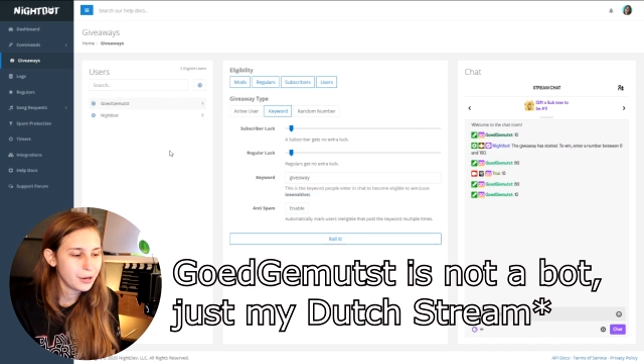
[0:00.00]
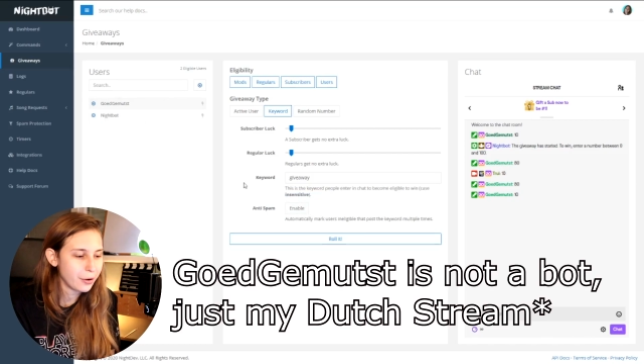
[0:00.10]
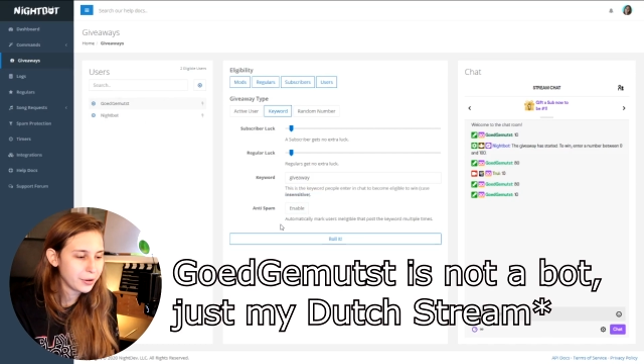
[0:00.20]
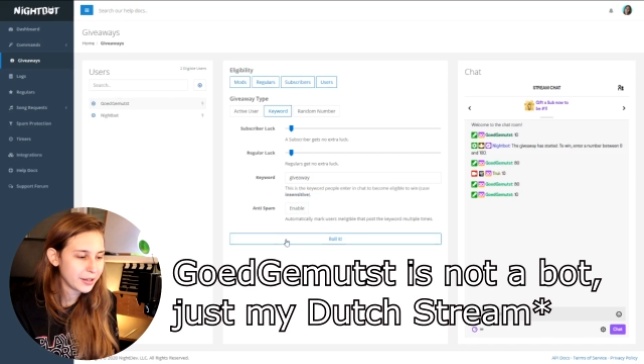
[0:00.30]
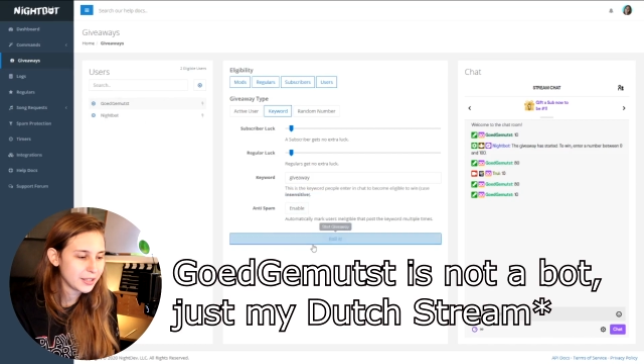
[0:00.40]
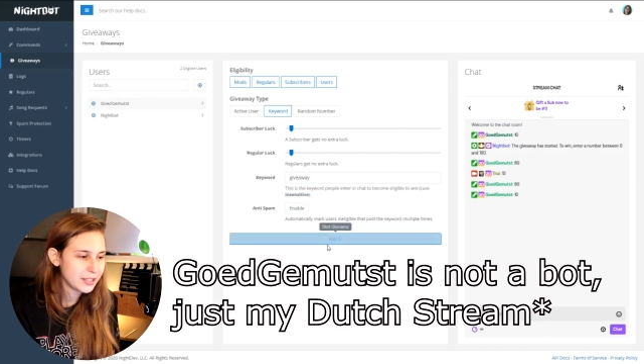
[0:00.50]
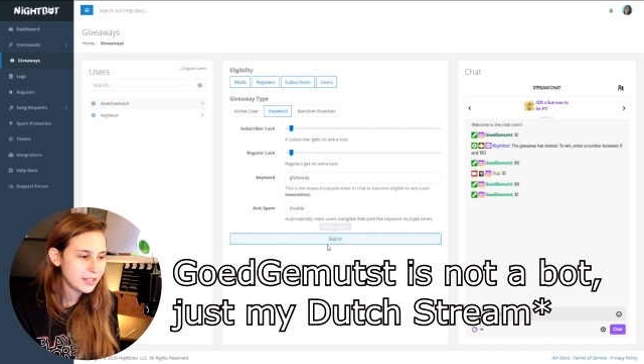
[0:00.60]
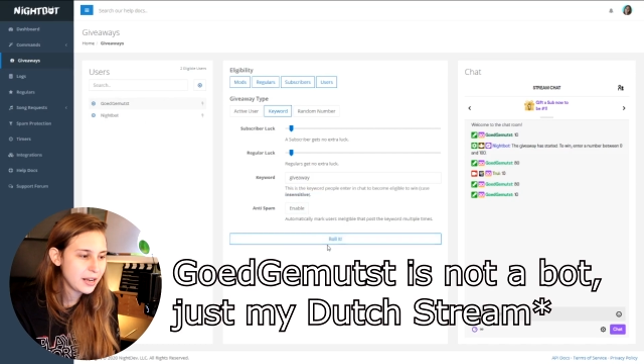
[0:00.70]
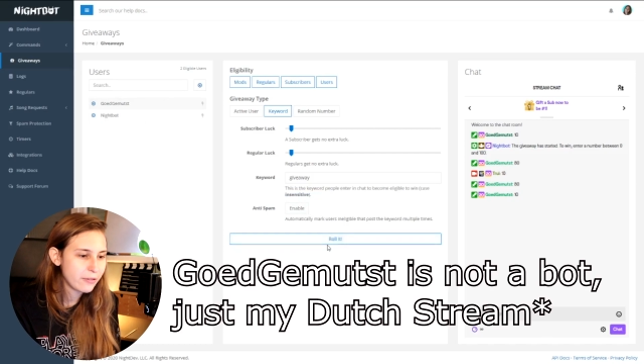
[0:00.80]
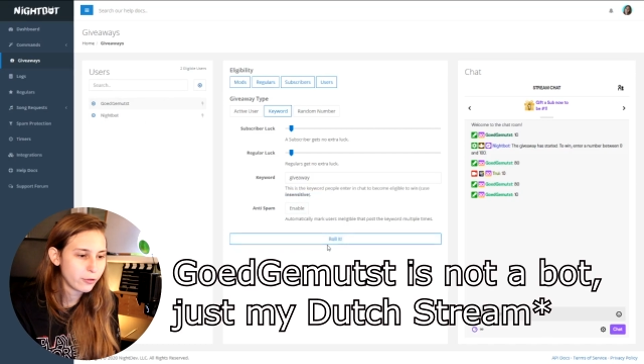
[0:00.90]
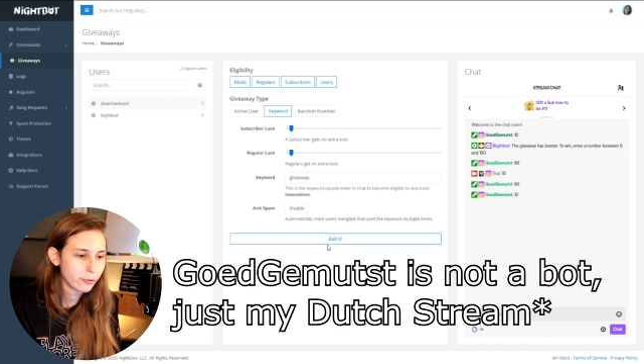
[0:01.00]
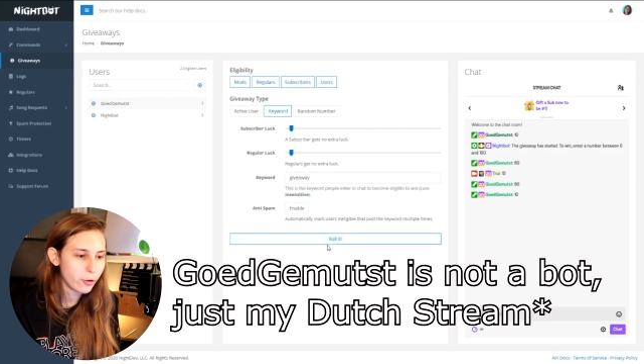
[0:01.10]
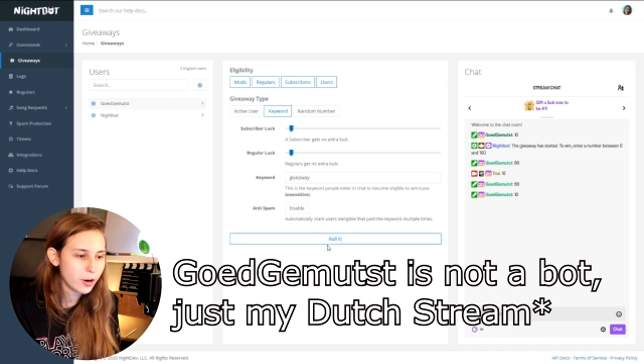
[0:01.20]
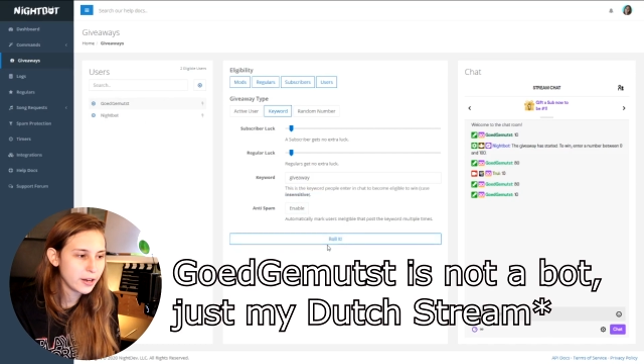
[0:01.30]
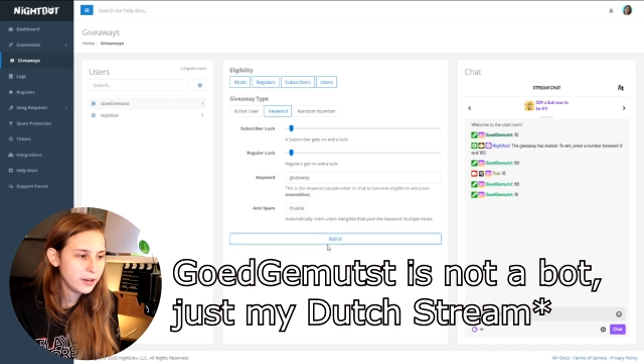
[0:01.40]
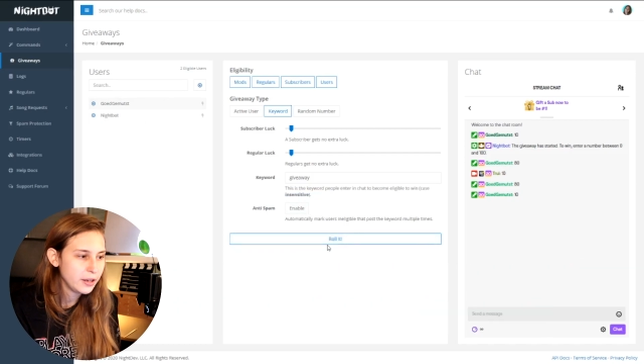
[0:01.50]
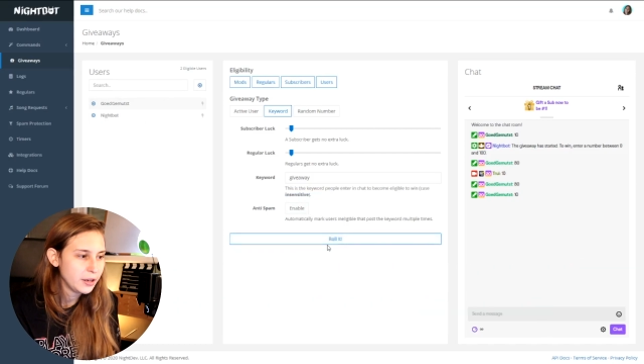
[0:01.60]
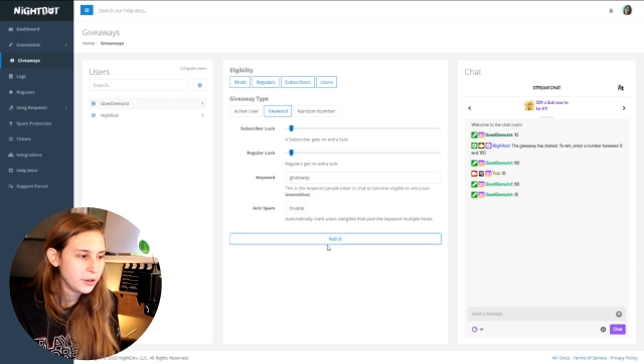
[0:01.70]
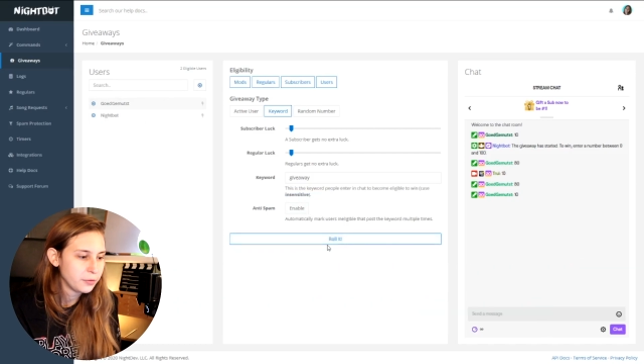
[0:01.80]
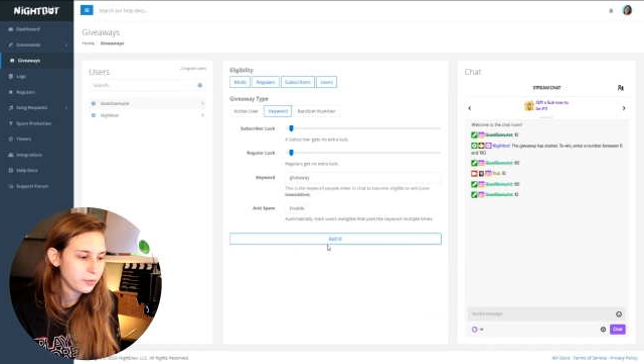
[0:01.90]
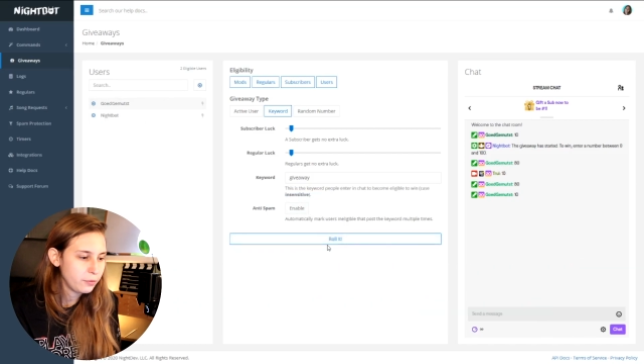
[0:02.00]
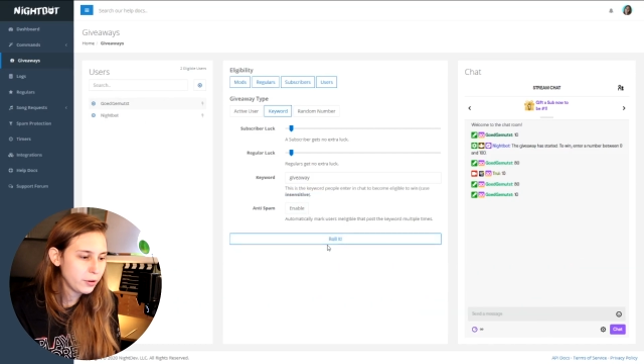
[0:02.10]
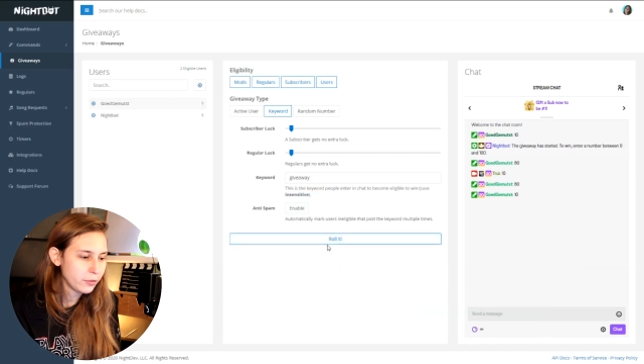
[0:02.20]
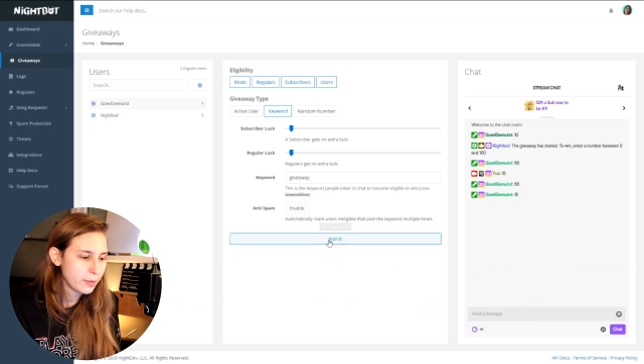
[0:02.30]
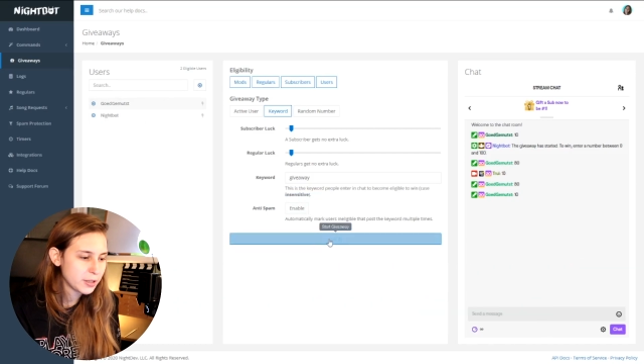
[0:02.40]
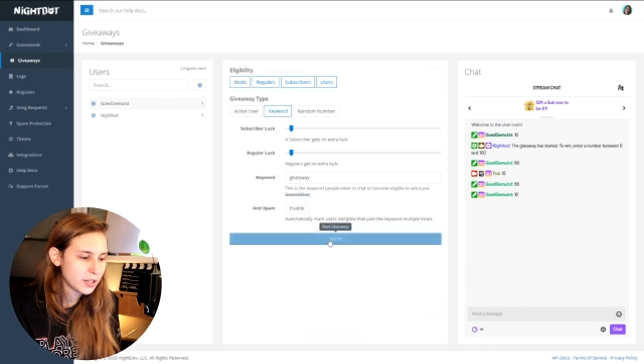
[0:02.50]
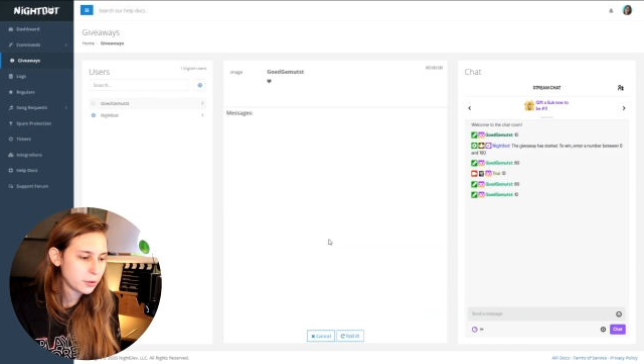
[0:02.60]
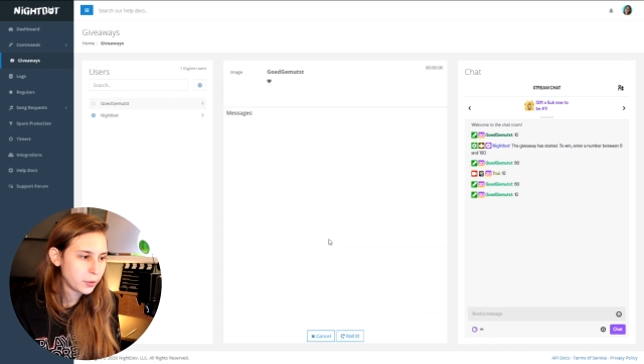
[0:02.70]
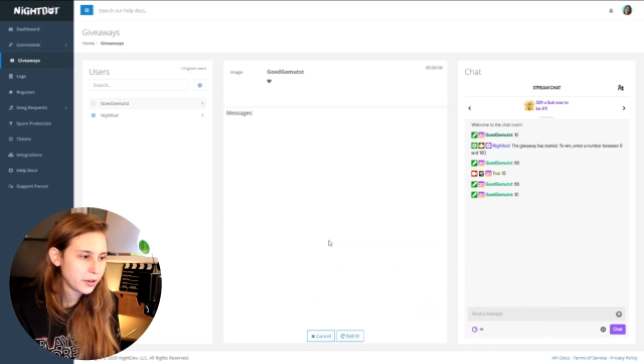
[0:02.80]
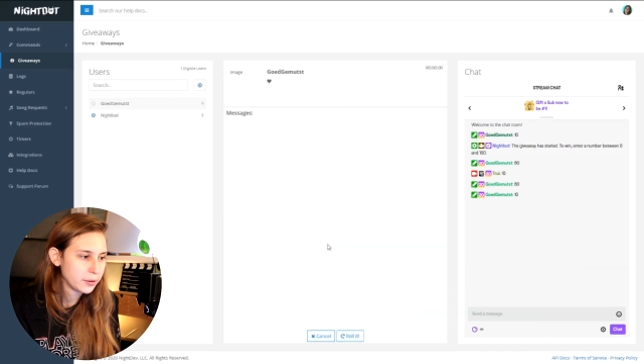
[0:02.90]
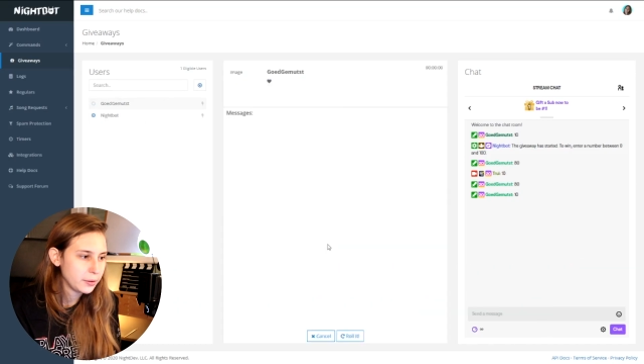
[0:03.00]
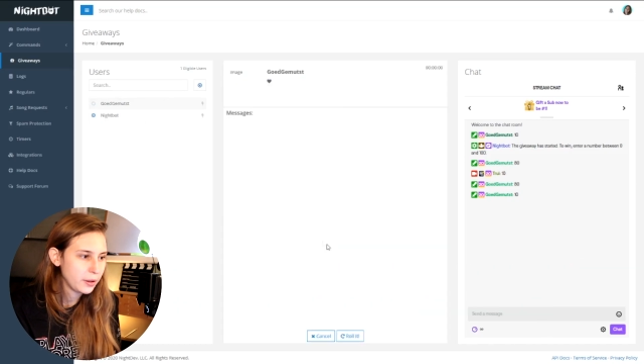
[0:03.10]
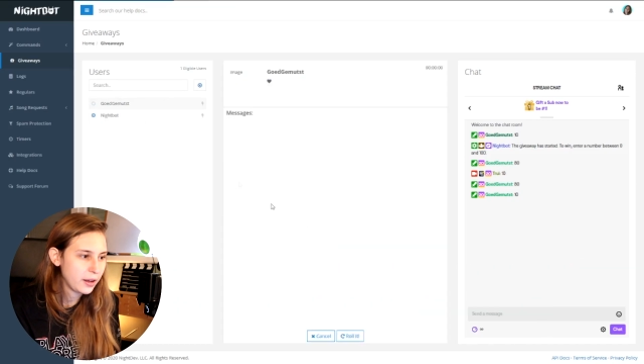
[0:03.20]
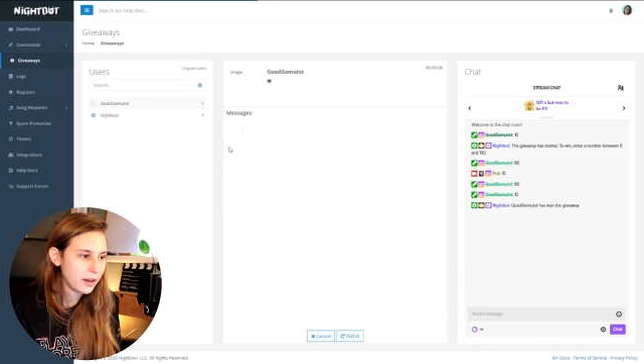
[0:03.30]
you know, you're gonna see, and if you roll it, one of them is gonna win.